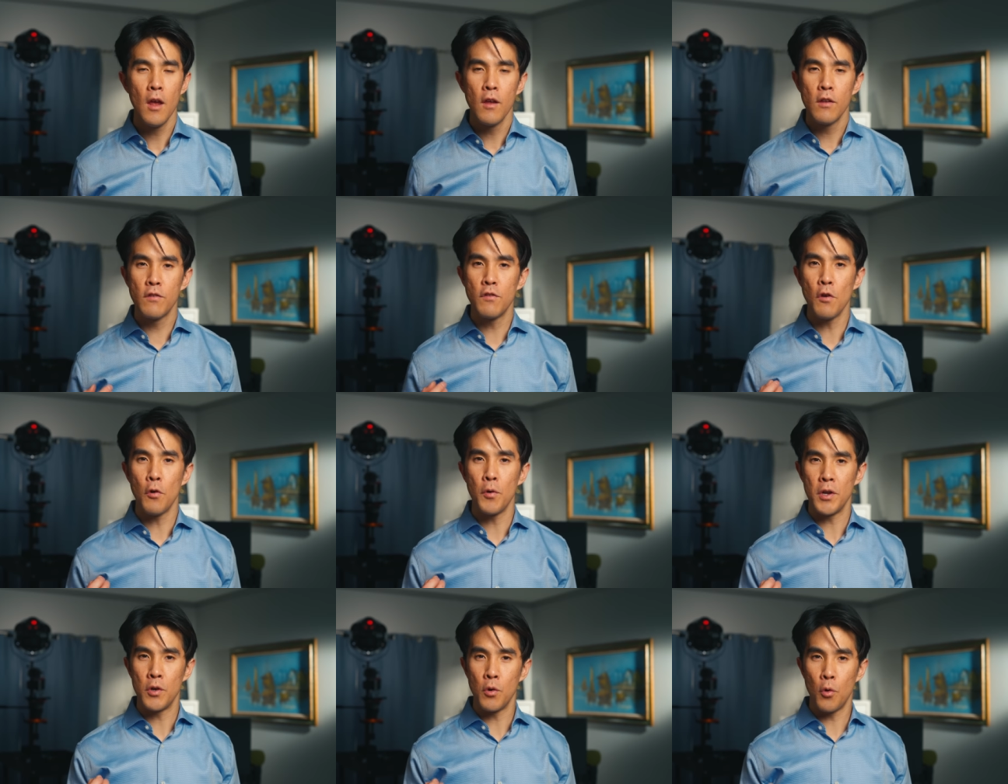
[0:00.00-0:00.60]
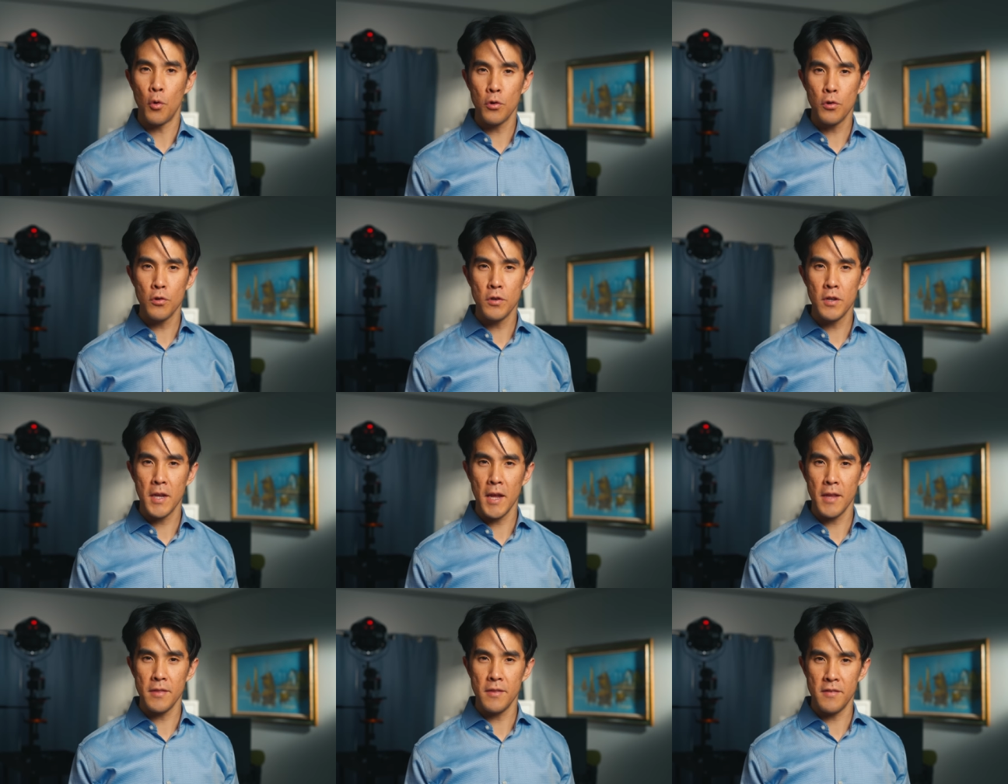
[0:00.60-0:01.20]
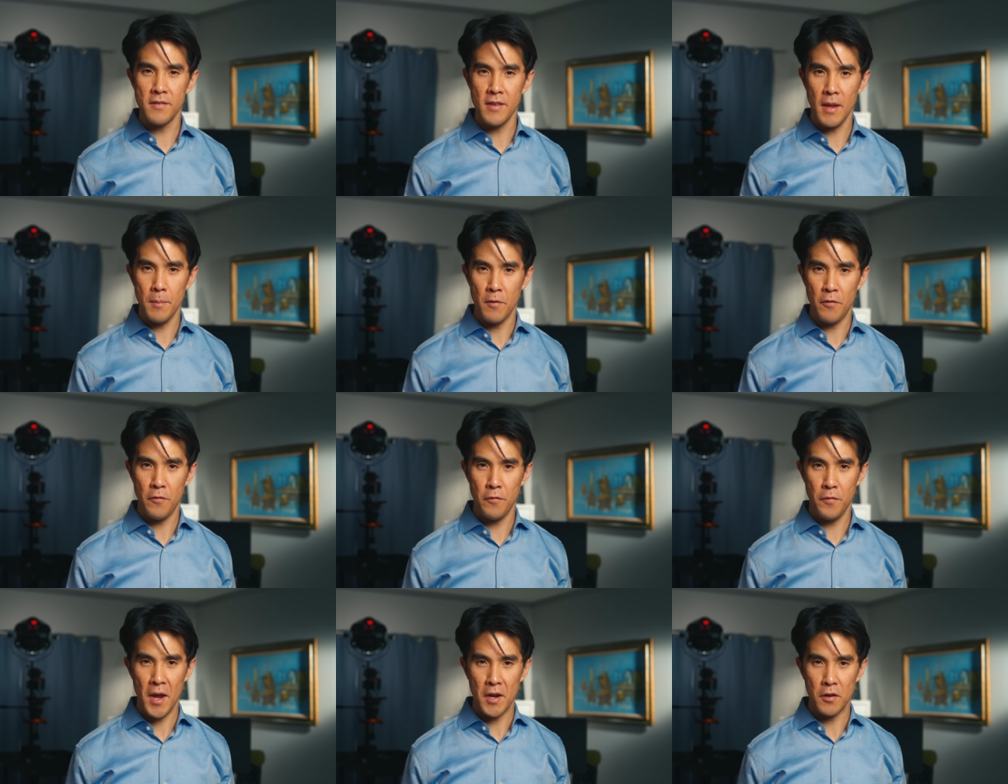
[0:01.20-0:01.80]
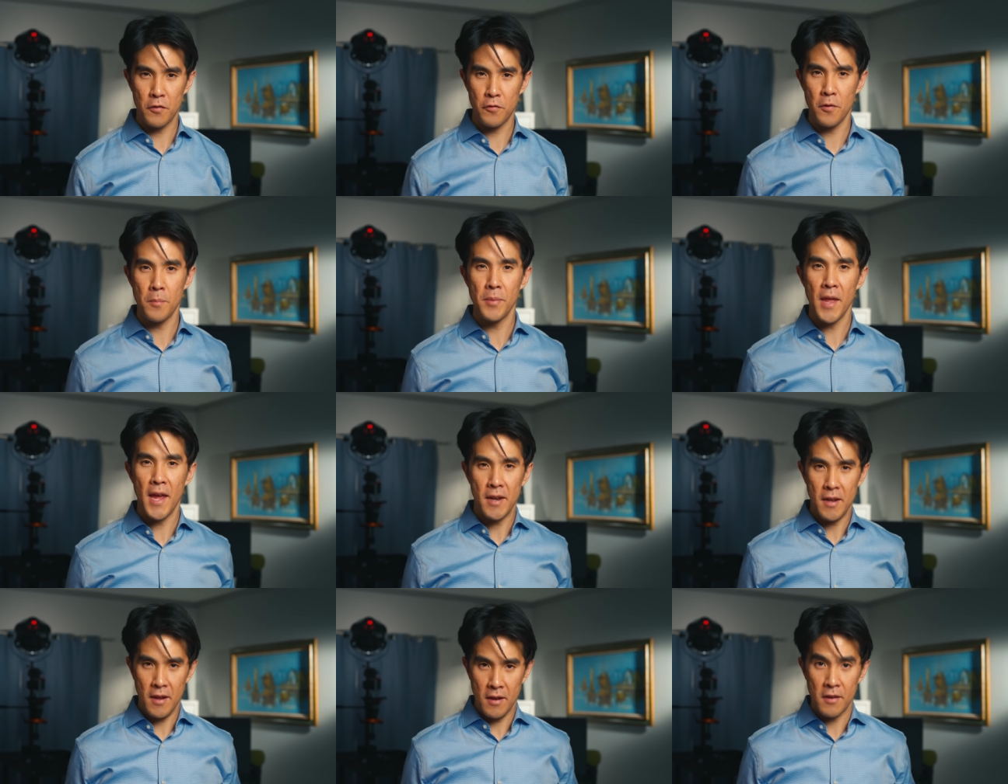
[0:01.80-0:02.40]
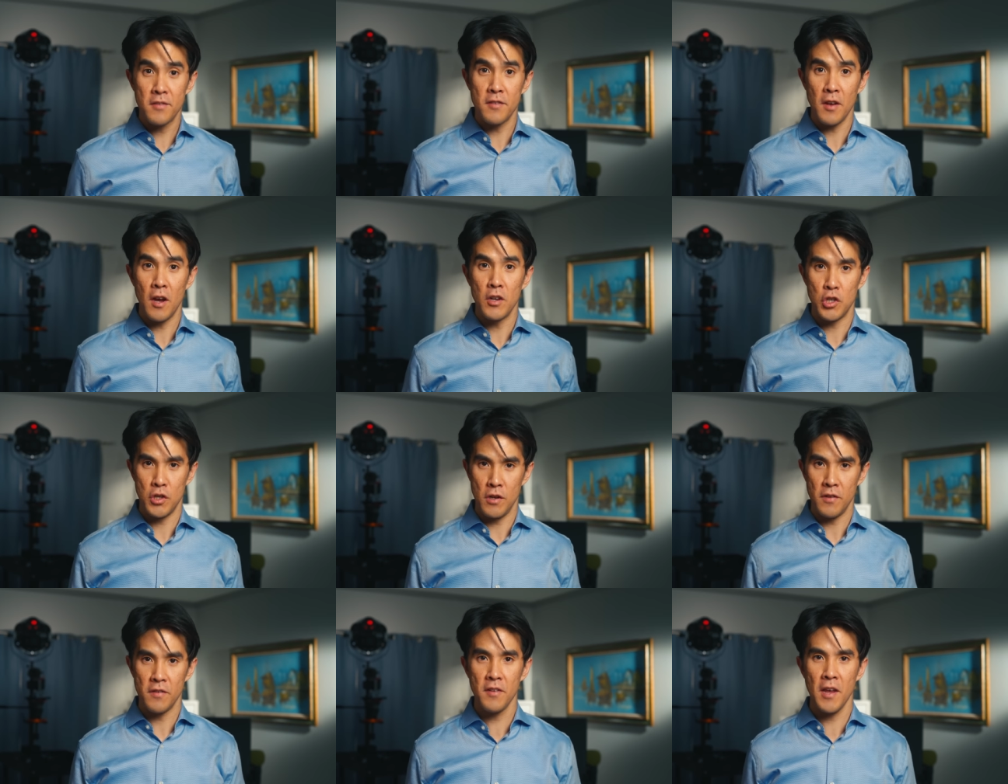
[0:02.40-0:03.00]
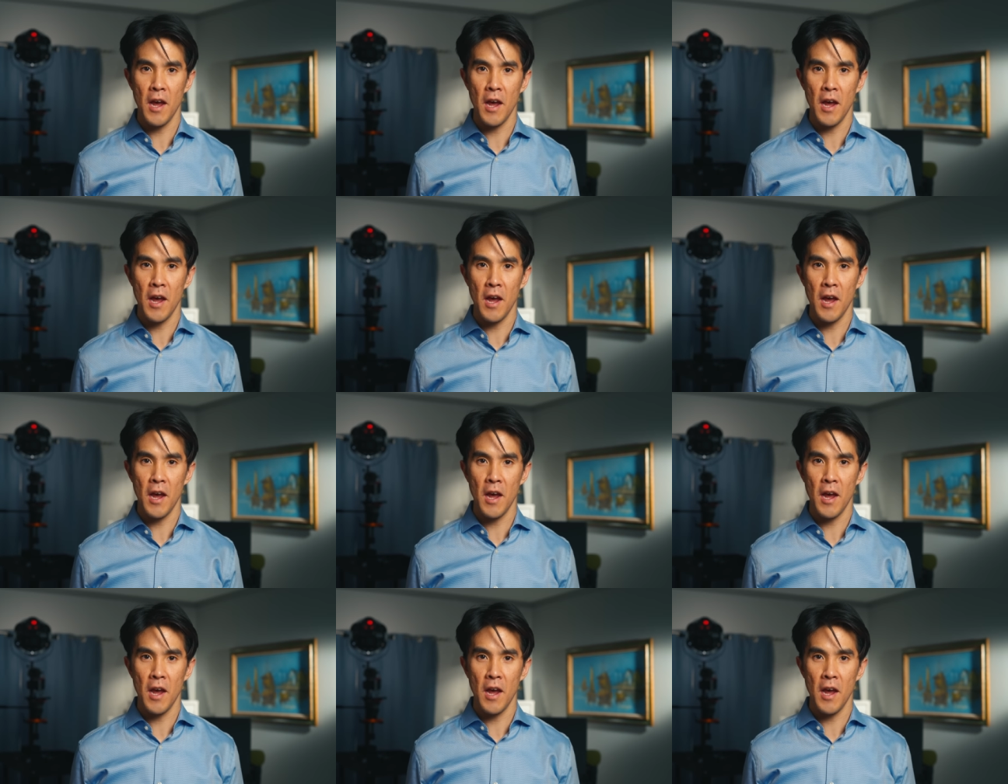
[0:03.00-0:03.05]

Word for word: So in order to get the same effect from that exogenous